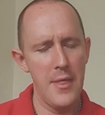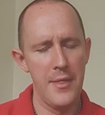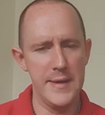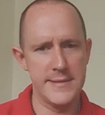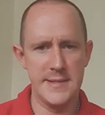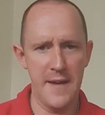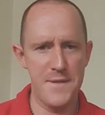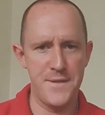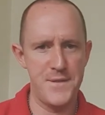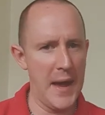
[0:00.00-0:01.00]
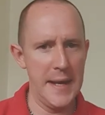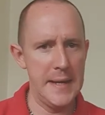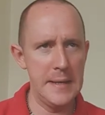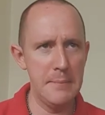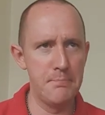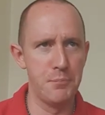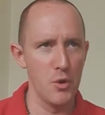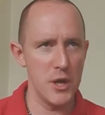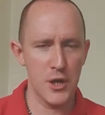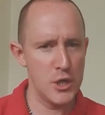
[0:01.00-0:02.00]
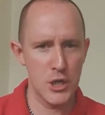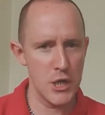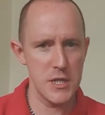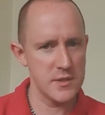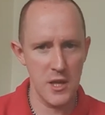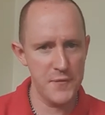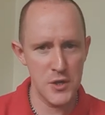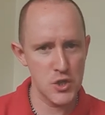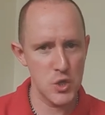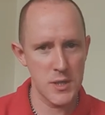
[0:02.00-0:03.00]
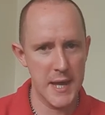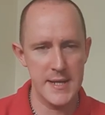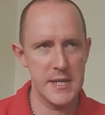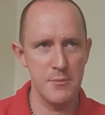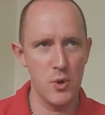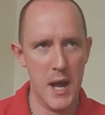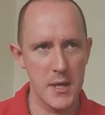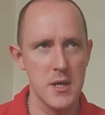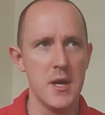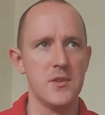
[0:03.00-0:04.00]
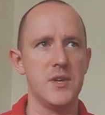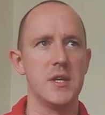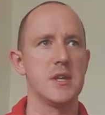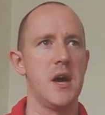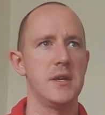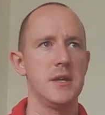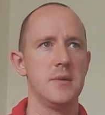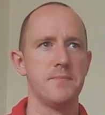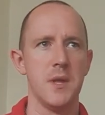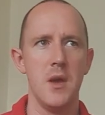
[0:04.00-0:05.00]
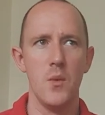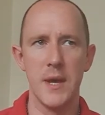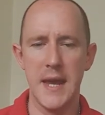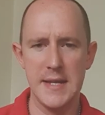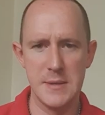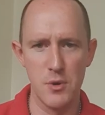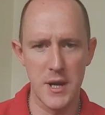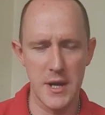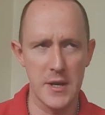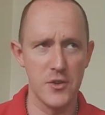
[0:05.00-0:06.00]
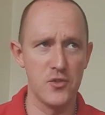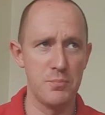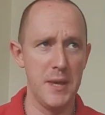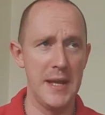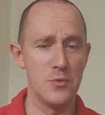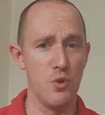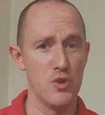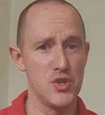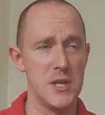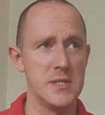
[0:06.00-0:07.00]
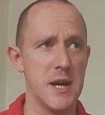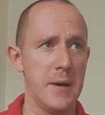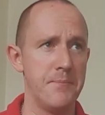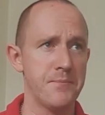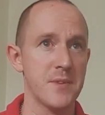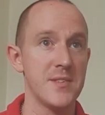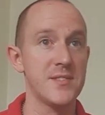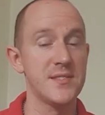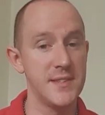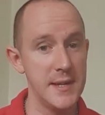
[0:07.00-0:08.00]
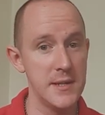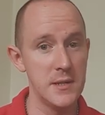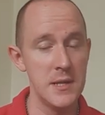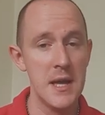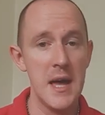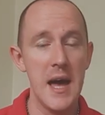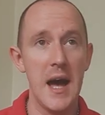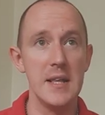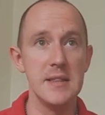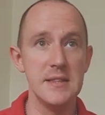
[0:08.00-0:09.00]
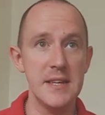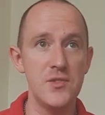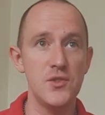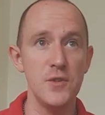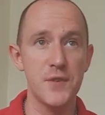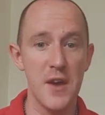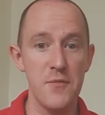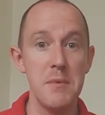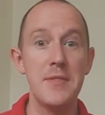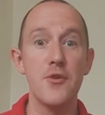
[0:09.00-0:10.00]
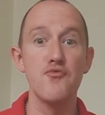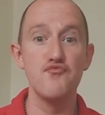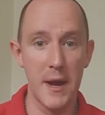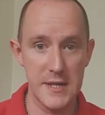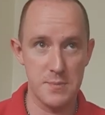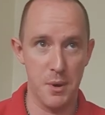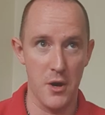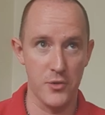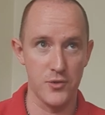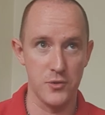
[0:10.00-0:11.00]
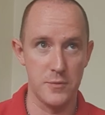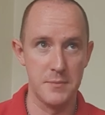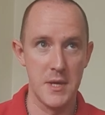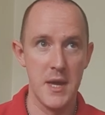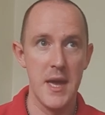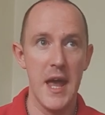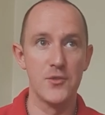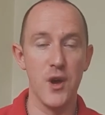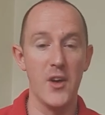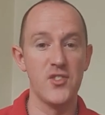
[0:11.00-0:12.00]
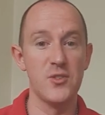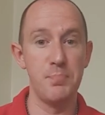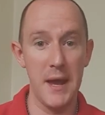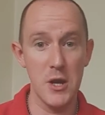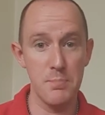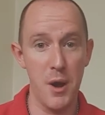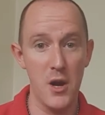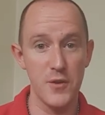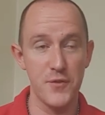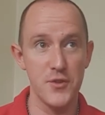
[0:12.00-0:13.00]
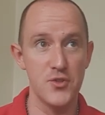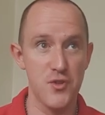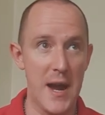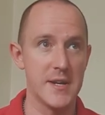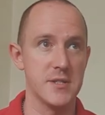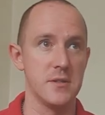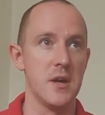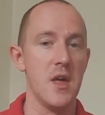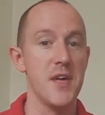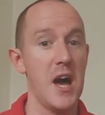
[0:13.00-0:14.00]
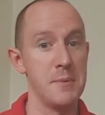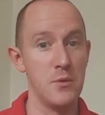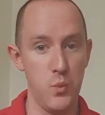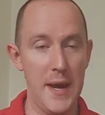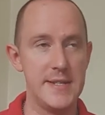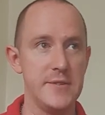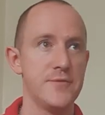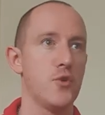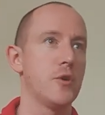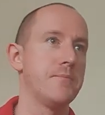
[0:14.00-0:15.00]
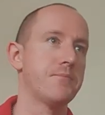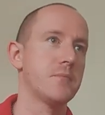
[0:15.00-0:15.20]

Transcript: this is a fine bourach you got yourself into, Katie Morag," said Granny, when Katie Morag had explained what she had done. "Still, at least you've given me the right parcel. It's got a spare part for the tractor that I've been waiting for.